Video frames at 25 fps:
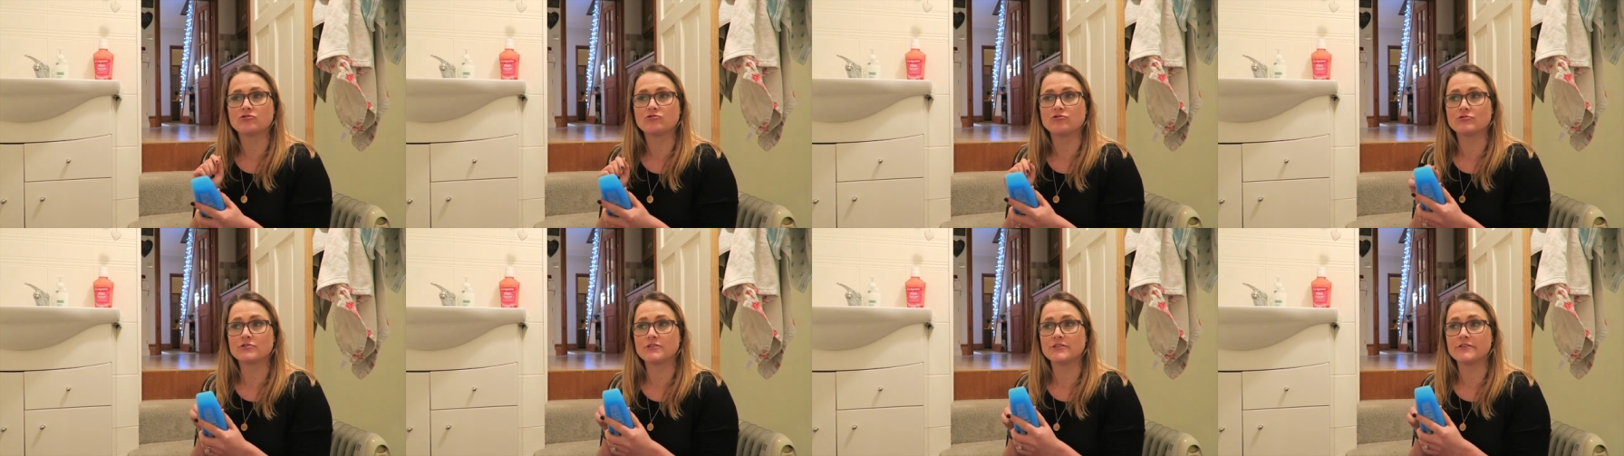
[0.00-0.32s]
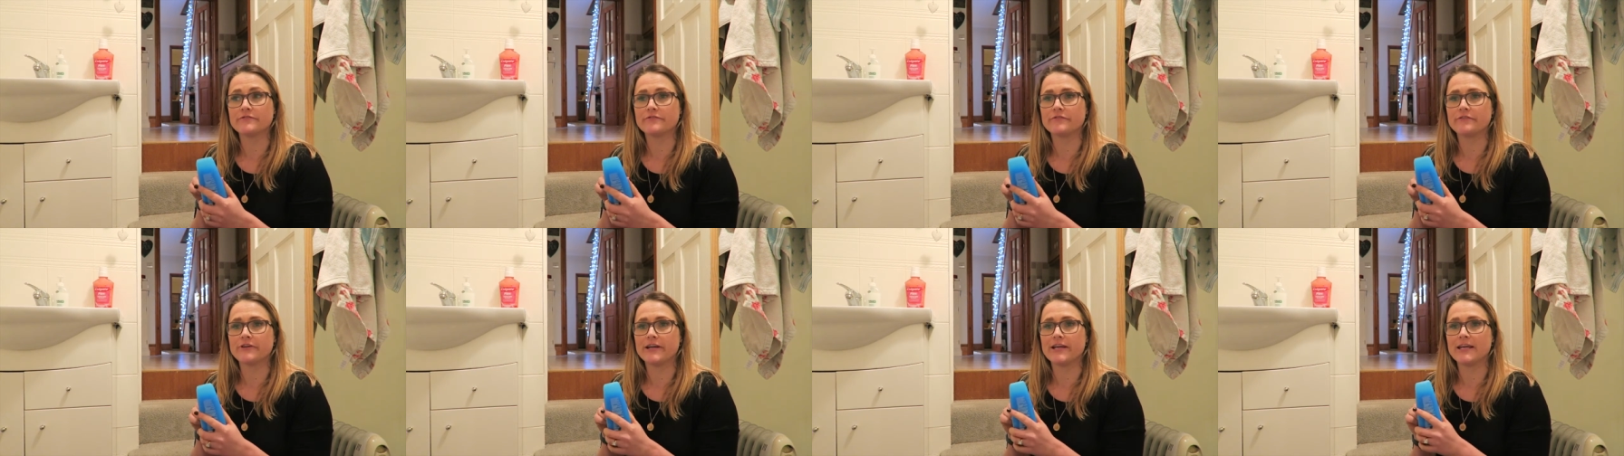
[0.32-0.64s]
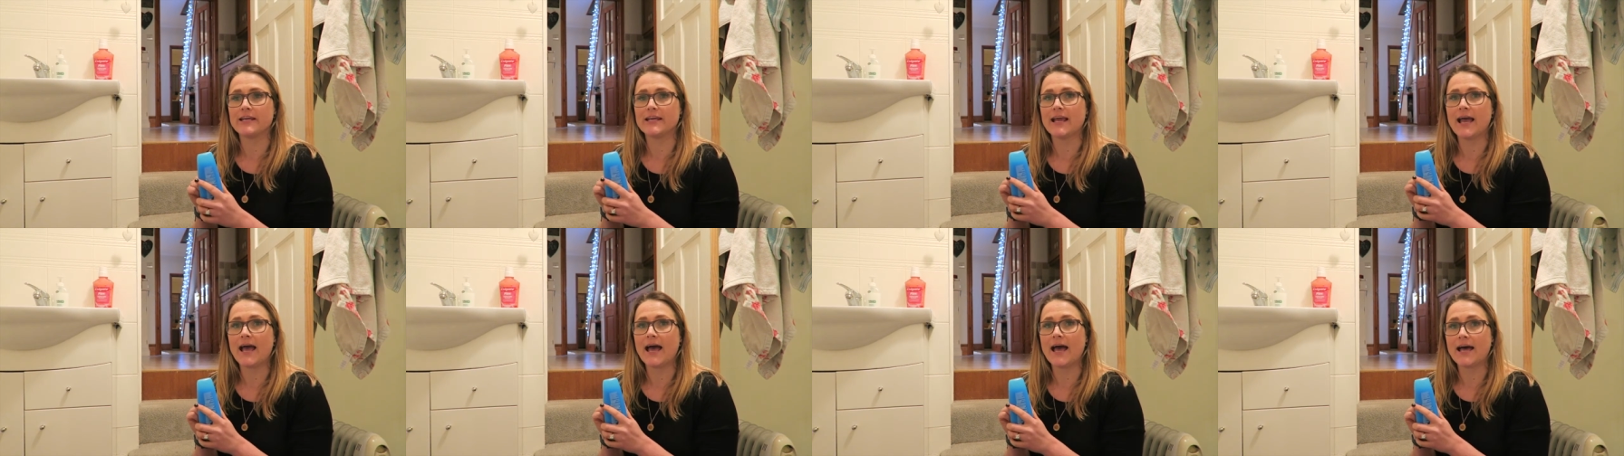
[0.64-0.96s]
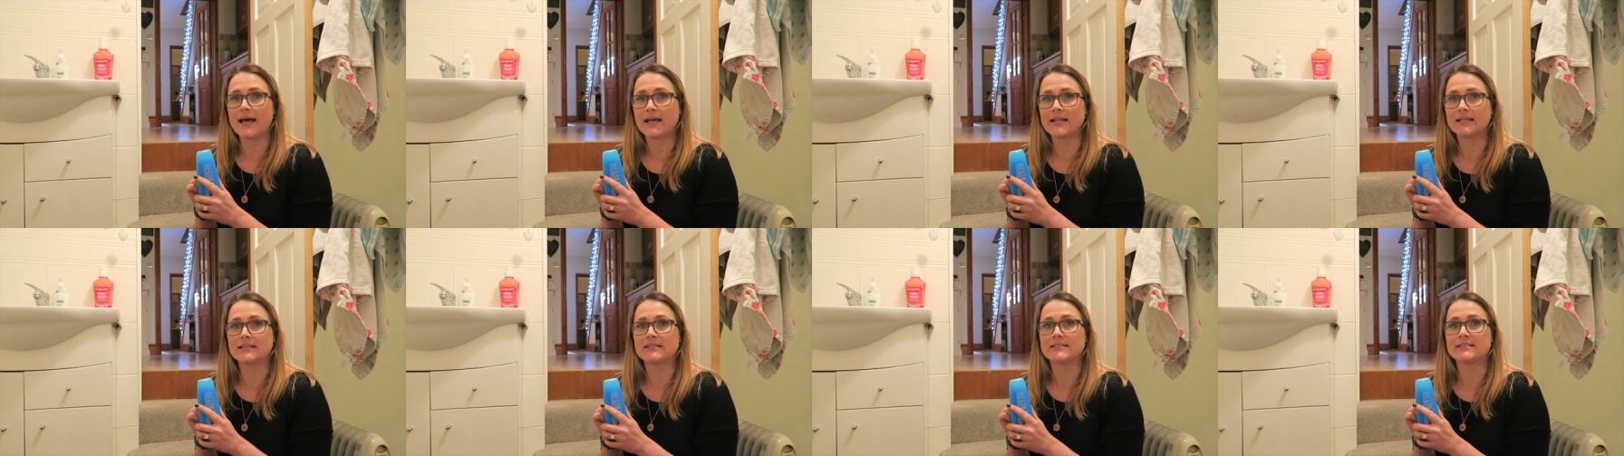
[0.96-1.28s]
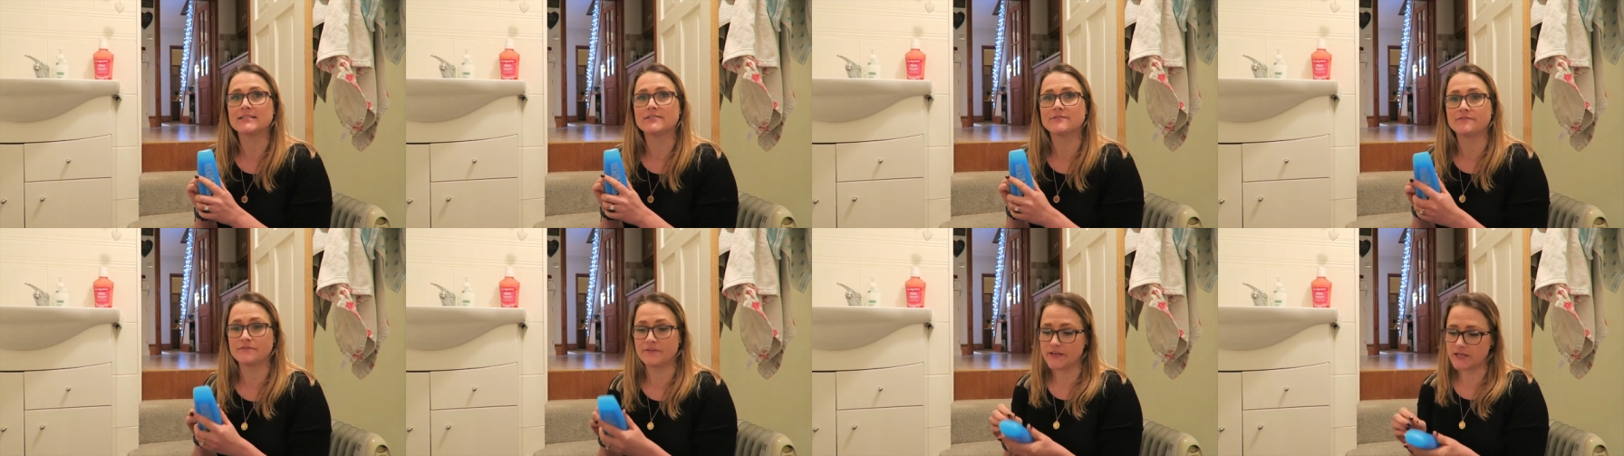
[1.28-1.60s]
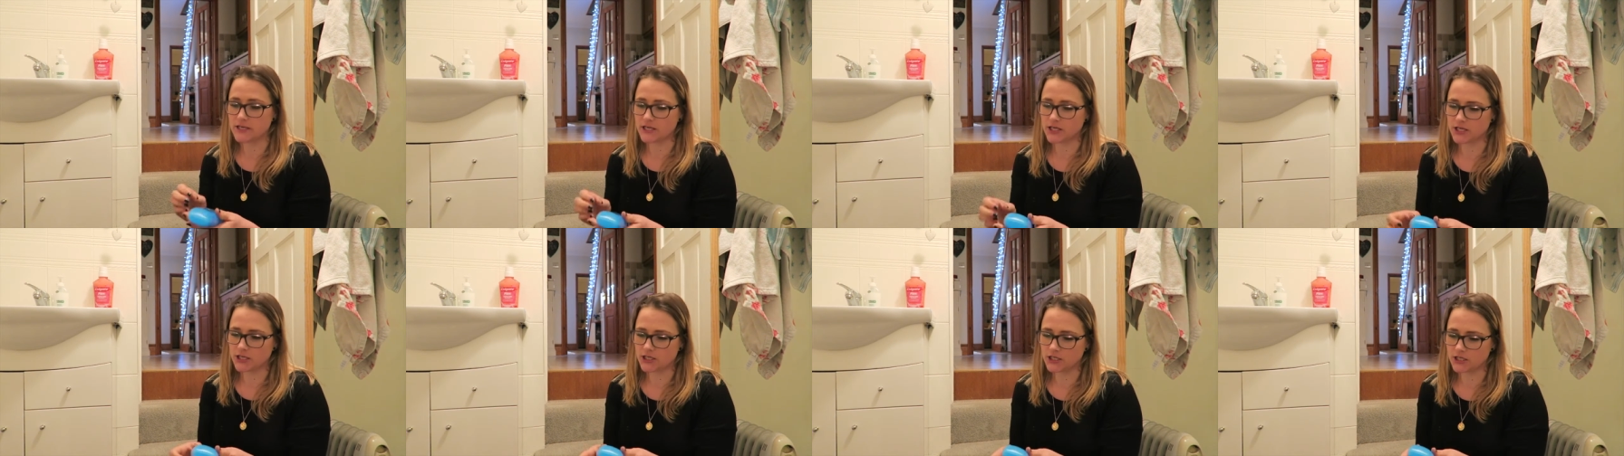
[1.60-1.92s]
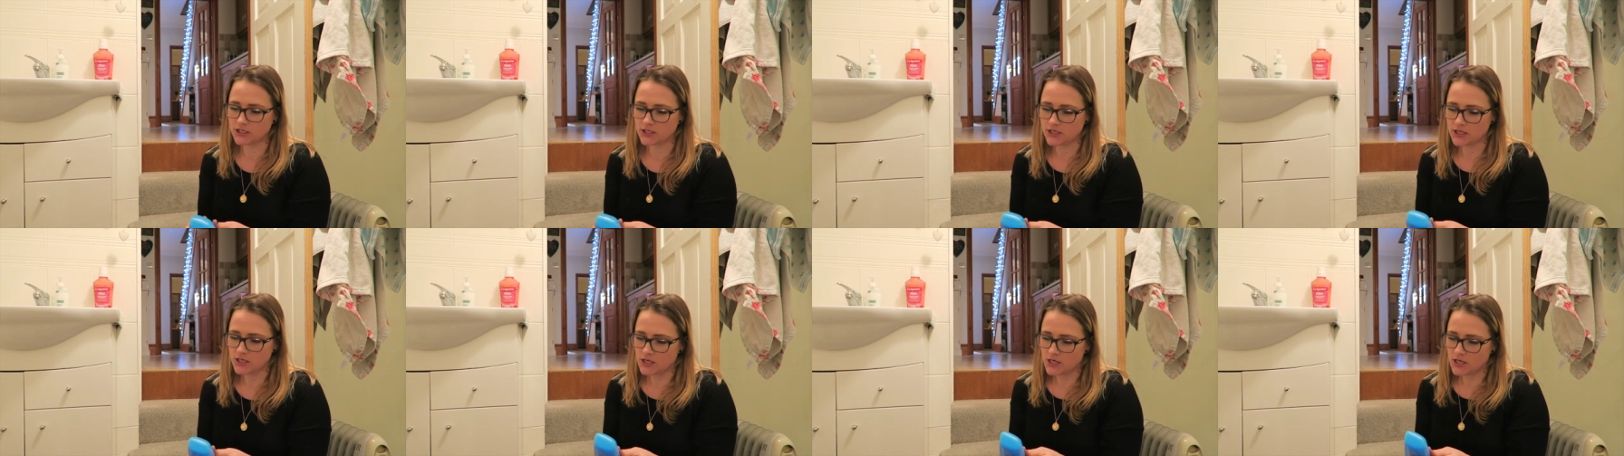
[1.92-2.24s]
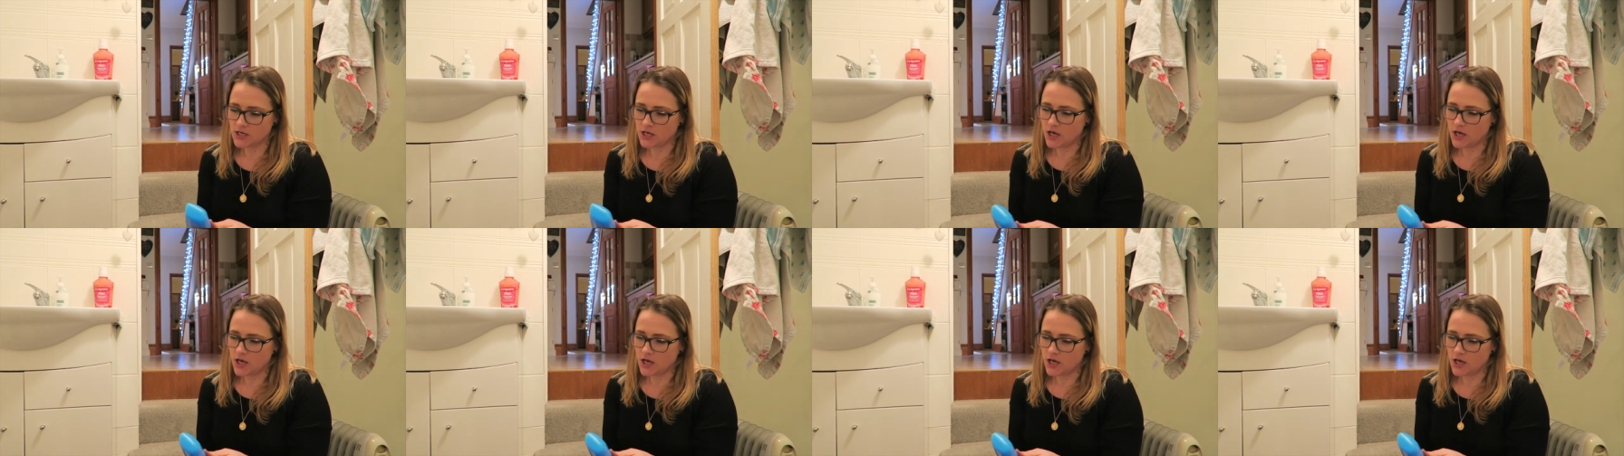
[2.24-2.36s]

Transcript: cruelty-free and vegan.